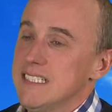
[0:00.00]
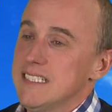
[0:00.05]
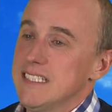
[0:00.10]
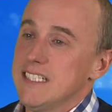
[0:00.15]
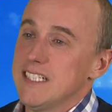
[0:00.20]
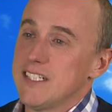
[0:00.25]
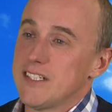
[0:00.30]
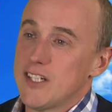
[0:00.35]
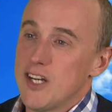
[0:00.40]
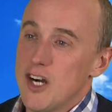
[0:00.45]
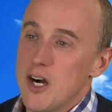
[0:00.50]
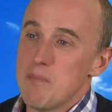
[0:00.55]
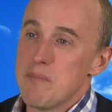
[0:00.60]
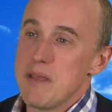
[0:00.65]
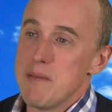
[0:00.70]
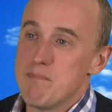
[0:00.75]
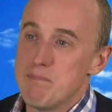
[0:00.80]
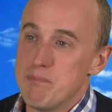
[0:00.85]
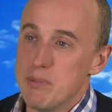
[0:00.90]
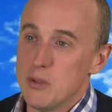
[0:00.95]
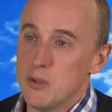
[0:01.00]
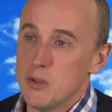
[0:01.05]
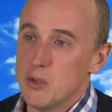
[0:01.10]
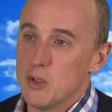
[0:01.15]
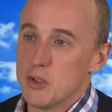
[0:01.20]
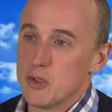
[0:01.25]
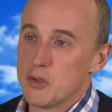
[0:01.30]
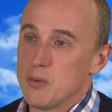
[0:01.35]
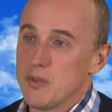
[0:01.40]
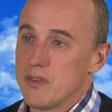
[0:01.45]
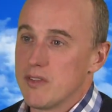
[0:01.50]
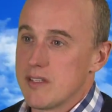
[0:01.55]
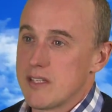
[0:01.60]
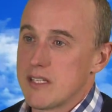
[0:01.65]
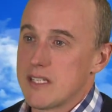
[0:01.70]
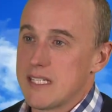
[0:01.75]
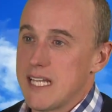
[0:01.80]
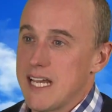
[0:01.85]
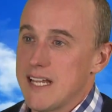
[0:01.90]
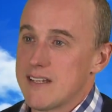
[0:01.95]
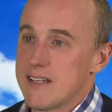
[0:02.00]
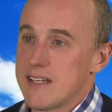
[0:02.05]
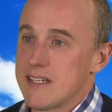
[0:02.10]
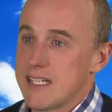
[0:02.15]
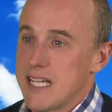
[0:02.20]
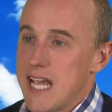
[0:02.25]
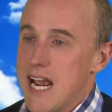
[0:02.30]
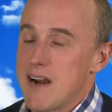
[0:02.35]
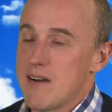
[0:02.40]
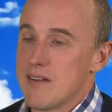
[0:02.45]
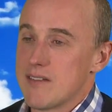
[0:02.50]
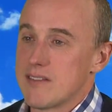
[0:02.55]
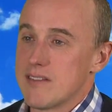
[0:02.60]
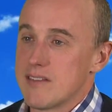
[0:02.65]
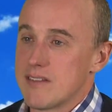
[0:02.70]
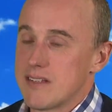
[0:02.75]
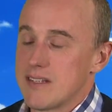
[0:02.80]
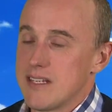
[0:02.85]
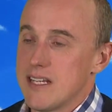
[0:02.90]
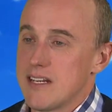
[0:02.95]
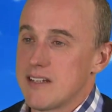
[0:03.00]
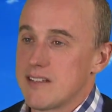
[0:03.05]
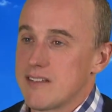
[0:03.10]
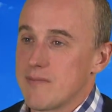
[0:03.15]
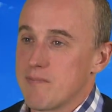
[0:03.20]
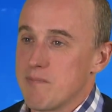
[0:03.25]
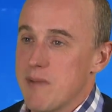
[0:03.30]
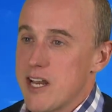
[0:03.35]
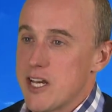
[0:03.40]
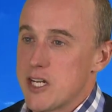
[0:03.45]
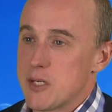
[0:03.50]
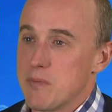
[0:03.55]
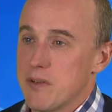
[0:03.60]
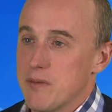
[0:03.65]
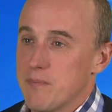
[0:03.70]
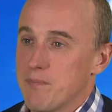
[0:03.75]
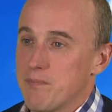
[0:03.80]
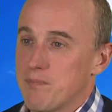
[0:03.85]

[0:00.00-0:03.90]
It can't be bought with the standard carrots and sticks of management.